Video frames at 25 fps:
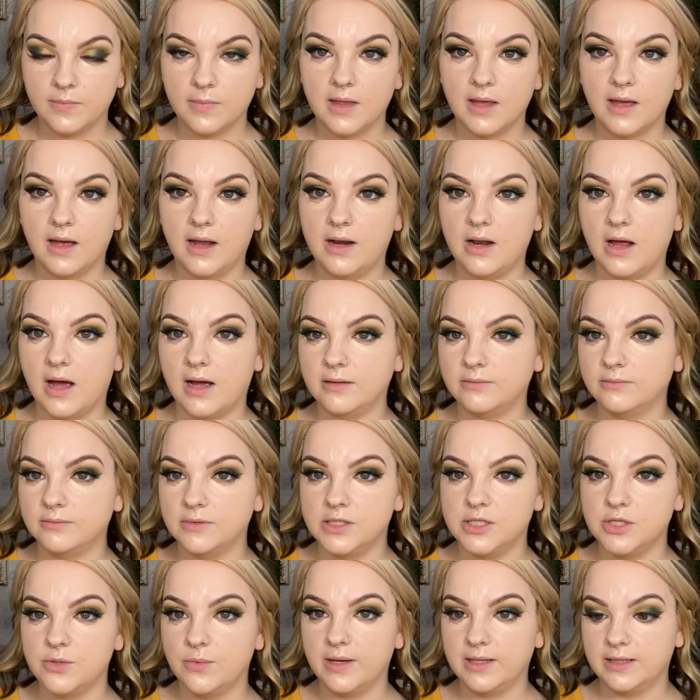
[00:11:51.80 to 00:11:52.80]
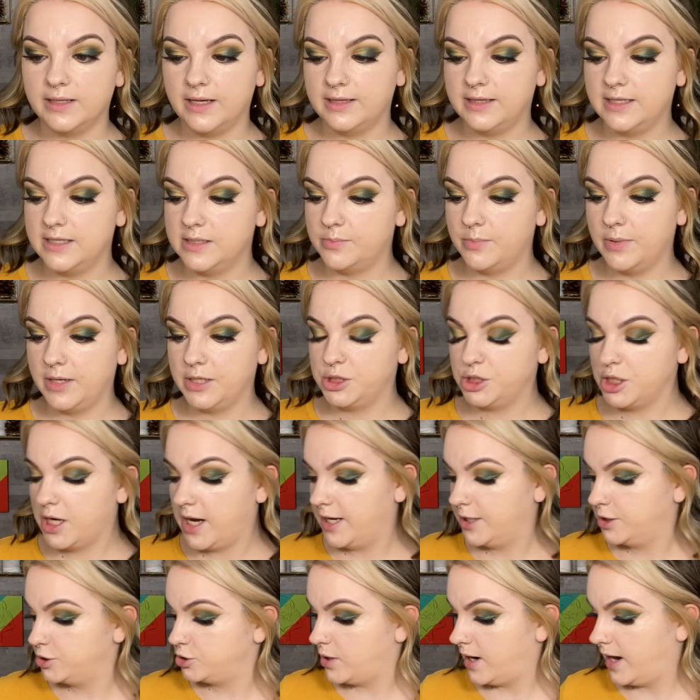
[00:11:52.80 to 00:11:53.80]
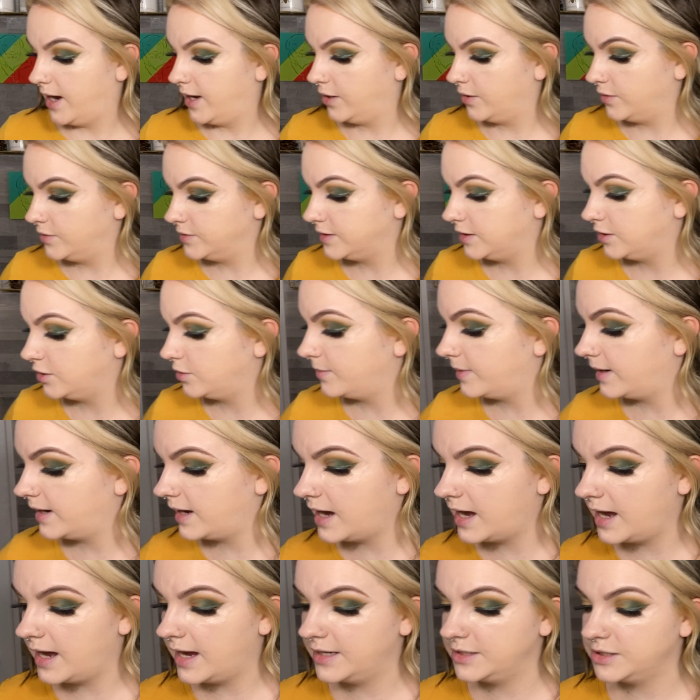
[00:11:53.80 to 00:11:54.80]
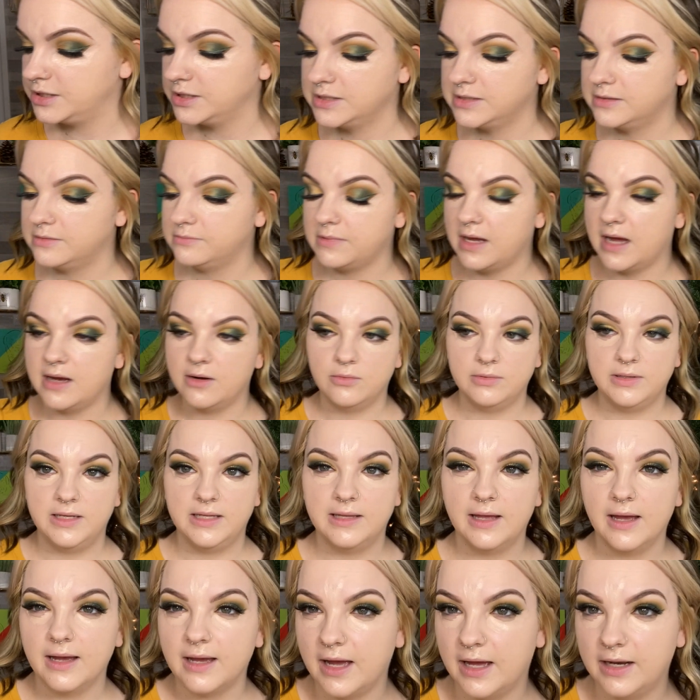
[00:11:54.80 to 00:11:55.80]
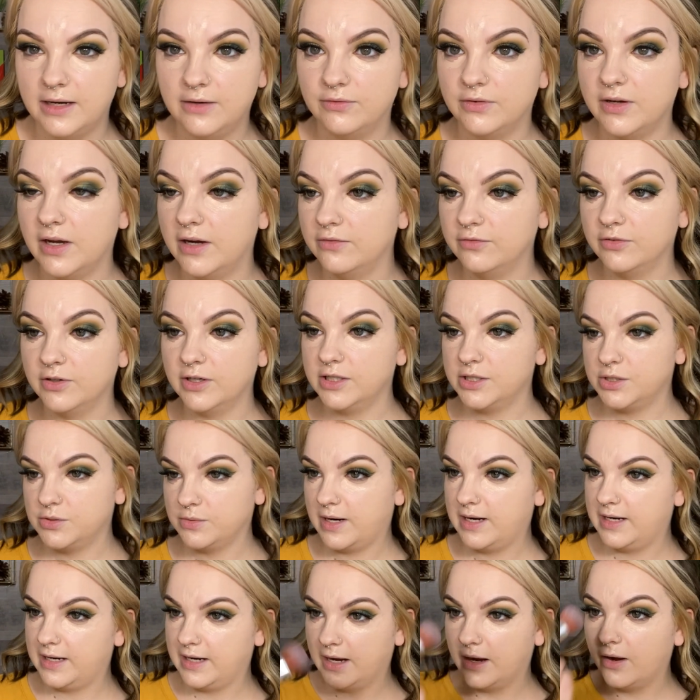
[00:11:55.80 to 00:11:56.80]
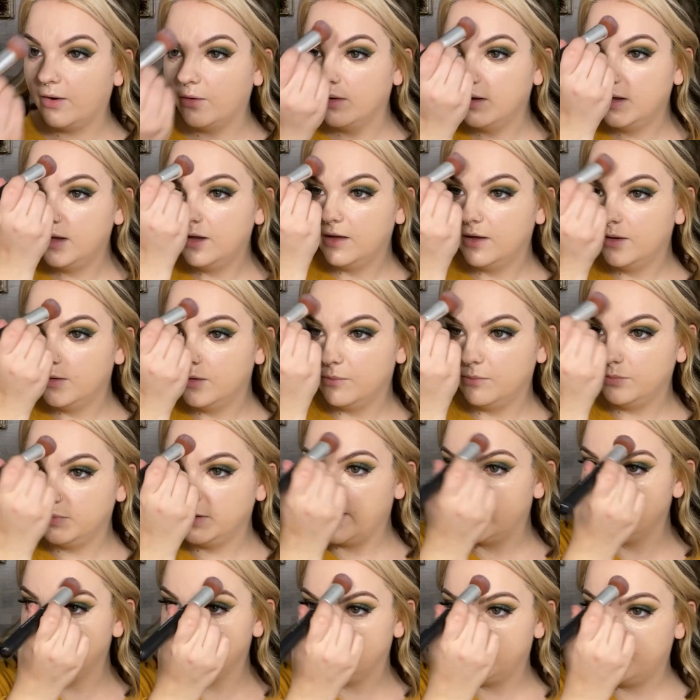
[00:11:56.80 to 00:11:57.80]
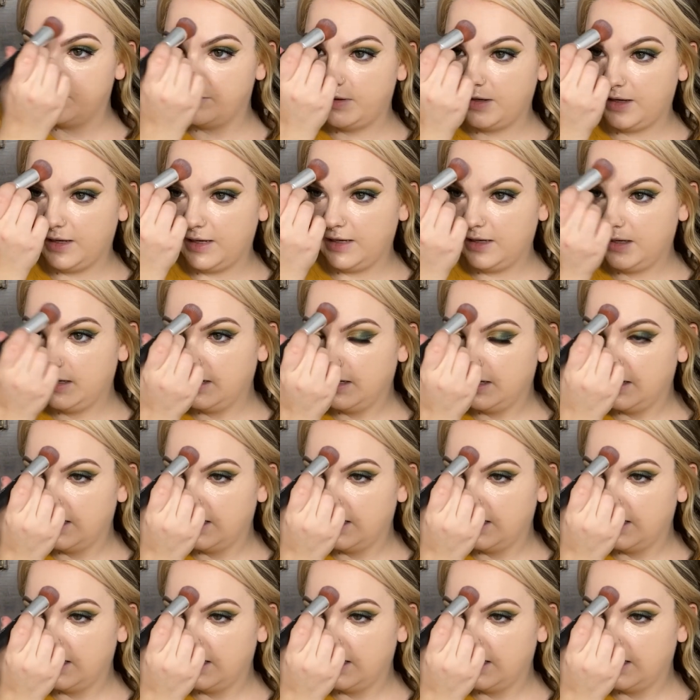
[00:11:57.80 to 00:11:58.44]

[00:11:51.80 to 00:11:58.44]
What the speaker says: I'm not doing like these big giant triangles under my eye. I don't need that kind of coverage right now. Blessed be.